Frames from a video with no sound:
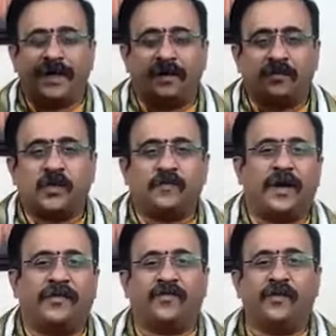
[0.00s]
becomes
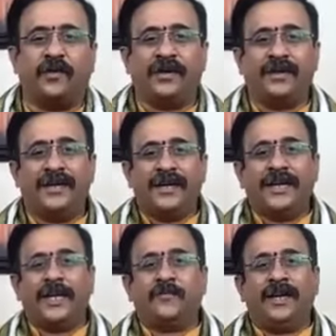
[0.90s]
powerful,
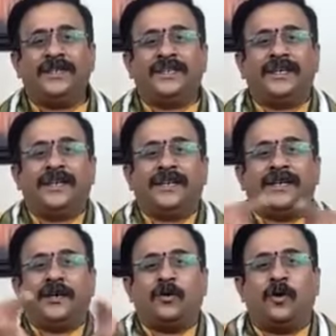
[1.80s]
it will
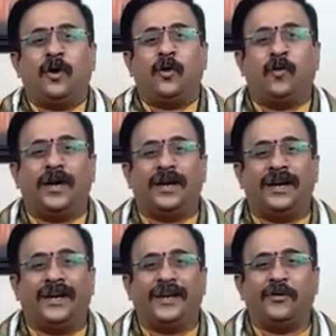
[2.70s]
turn the whole
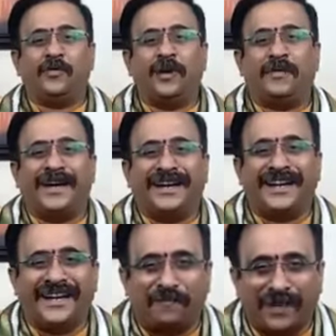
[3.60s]
world into a
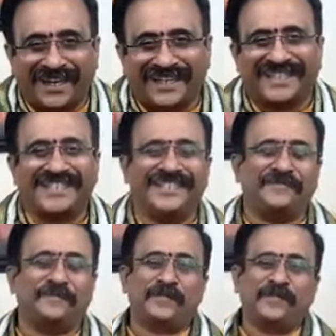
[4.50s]
marketplace.
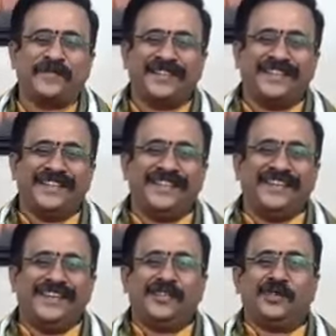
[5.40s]

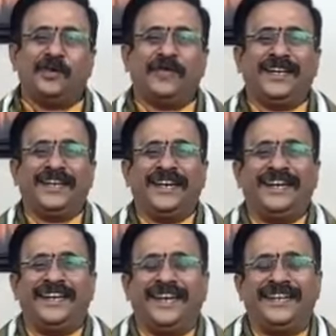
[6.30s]
So when in
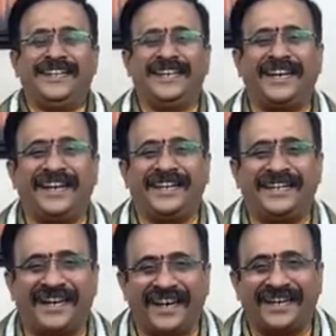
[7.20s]

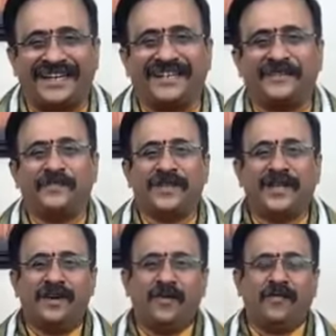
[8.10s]
1999,
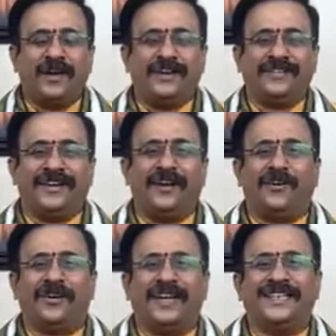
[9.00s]
World Trade
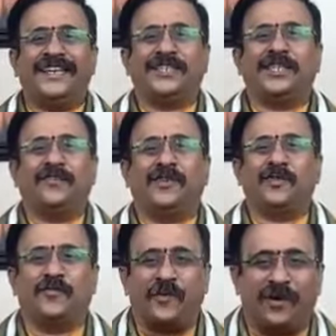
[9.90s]
Organization
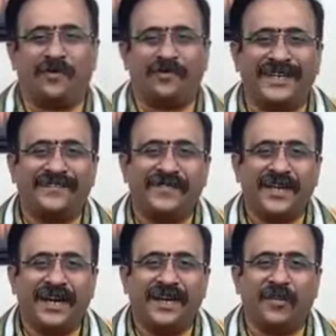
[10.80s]
was formed
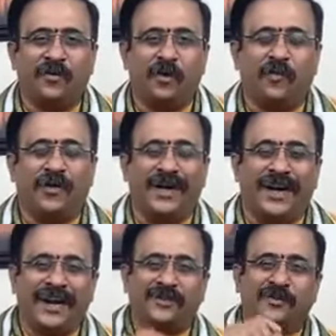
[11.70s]
and the whole
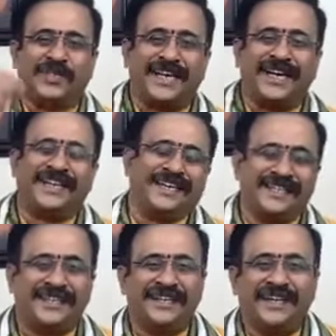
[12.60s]
world had to sign it,